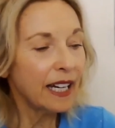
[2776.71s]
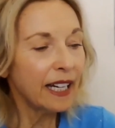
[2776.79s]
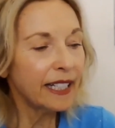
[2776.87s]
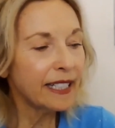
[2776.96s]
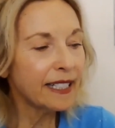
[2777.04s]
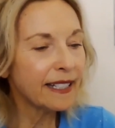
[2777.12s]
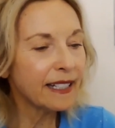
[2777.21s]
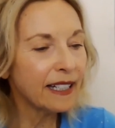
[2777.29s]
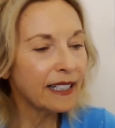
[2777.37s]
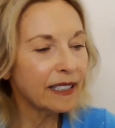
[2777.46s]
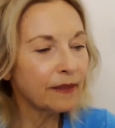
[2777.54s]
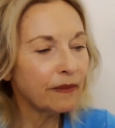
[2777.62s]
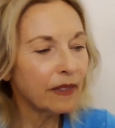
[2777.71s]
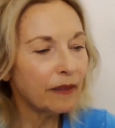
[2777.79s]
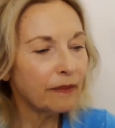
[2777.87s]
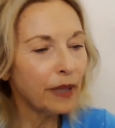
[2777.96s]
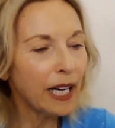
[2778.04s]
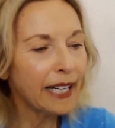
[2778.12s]
He's uh,
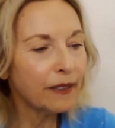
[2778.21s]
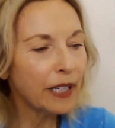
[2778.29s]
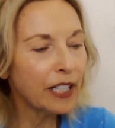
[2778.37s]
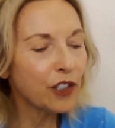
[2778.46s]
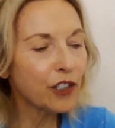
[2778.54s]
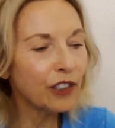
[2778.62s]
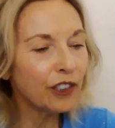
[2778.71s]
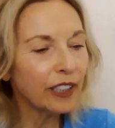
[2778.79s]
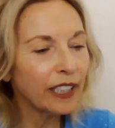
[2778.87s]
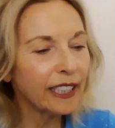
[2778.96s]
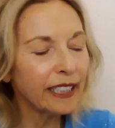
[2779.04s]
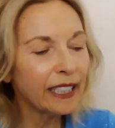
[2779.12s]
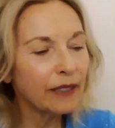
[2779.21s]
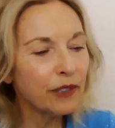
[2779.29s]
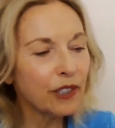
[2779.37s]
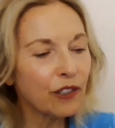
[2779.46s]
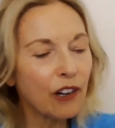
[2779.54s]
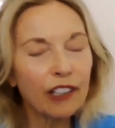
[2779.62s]
biracial, and he
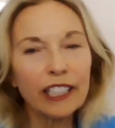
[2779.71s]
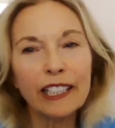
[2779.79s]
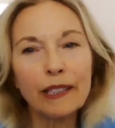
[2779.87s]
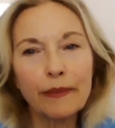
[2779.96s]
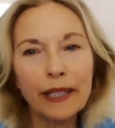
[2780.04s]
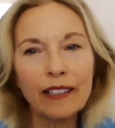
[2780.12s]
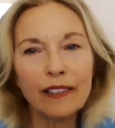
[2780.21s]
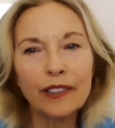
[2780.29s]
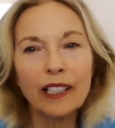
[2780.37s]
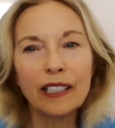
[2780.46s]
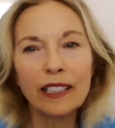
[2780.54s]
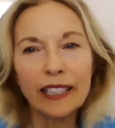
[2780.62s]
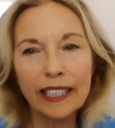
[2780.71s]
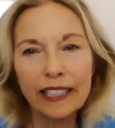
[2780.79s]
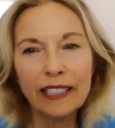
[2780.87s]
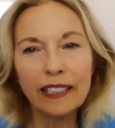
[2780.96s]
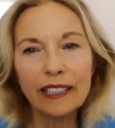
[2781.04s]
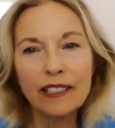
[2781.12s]
was talking about uh,
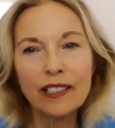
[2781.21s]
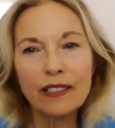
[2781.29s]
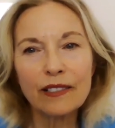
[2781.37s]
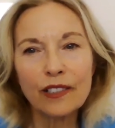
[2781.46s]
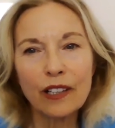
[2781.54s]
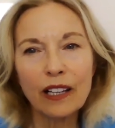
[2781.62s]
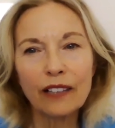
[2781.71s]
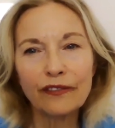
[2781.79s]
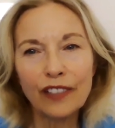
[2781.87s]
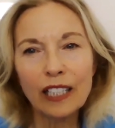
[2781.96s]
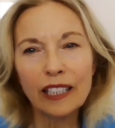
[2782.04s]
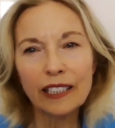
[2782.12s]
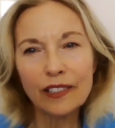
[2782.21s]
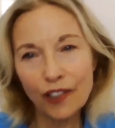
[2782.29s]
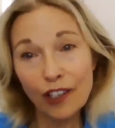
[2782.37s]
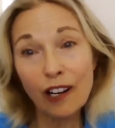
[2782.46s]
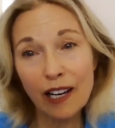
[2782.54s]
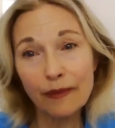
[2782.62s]
he his his
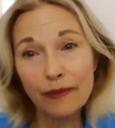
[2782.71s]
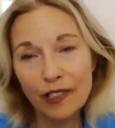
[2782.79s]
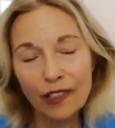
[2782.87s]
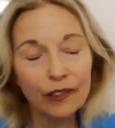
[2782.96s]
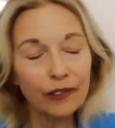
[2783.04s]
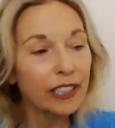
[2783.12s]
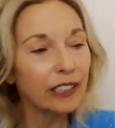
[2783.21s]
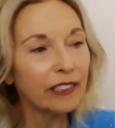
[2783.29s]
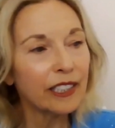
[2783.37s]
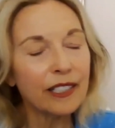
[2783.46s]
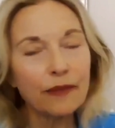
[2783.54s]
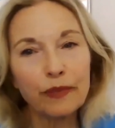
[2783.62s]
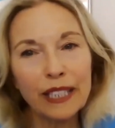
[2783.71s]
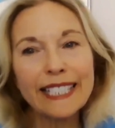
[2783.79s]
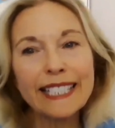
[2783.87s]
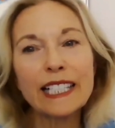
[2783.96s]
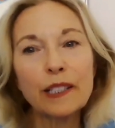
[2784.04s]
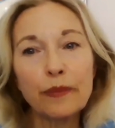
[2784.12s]
job, his career is
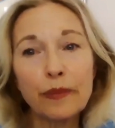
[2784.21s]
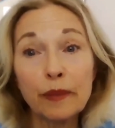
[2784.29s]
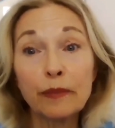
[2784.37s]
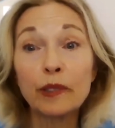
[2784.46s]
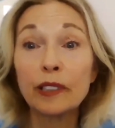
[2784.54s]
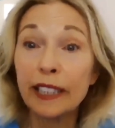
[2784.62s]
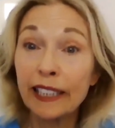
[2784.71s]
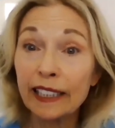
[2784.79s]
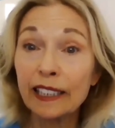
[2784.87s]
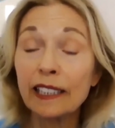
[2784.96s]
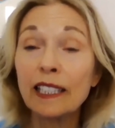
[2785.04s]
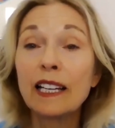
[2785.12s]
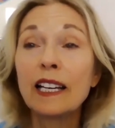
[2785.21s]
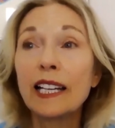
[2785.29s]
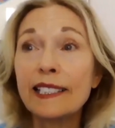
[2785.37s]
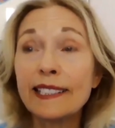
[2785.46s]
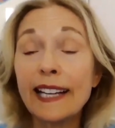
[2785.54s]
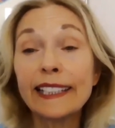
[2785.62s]
placing people in
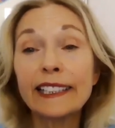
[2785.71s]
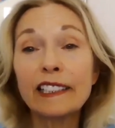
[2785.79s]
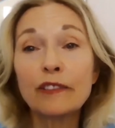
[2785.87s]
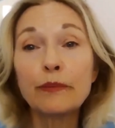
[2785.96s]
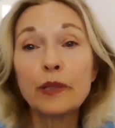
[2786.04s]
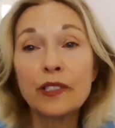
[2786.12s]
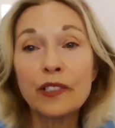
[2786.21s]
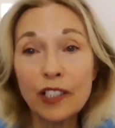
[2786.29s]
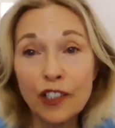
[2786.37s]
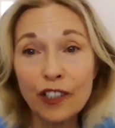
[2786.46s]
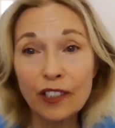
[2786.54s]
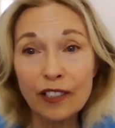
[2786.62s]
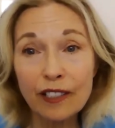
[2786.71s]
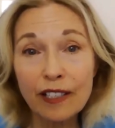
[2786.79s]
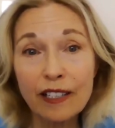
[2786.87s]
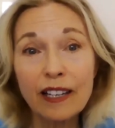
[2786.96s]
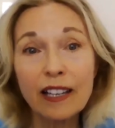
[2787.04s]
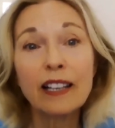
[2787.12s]
executive positions,